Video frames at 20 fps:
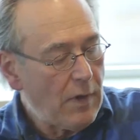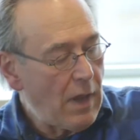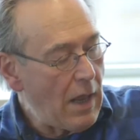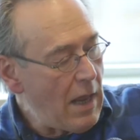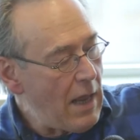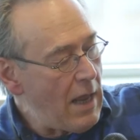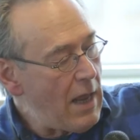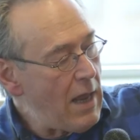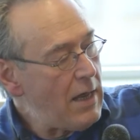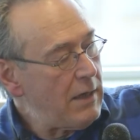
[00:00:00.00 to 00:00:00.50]

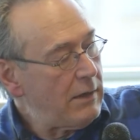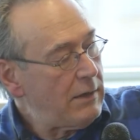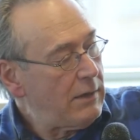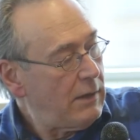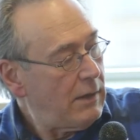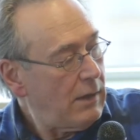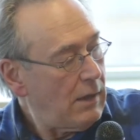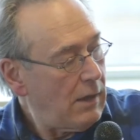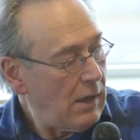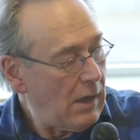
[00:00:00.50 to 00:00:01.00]
and
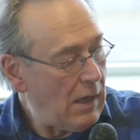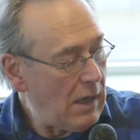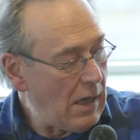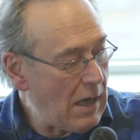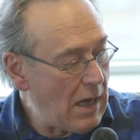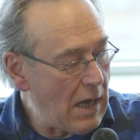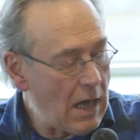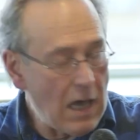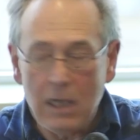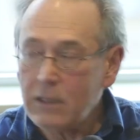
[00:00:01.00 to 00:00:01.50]

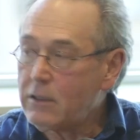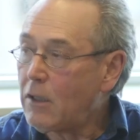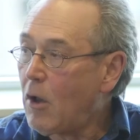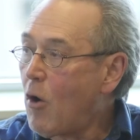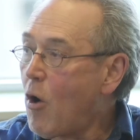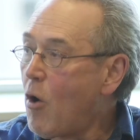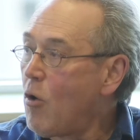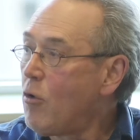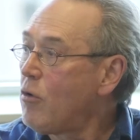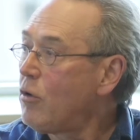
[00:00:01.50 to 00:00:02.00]
the
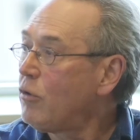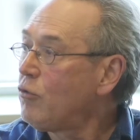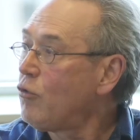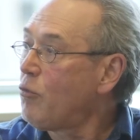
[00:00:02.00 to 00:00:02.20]
O'un,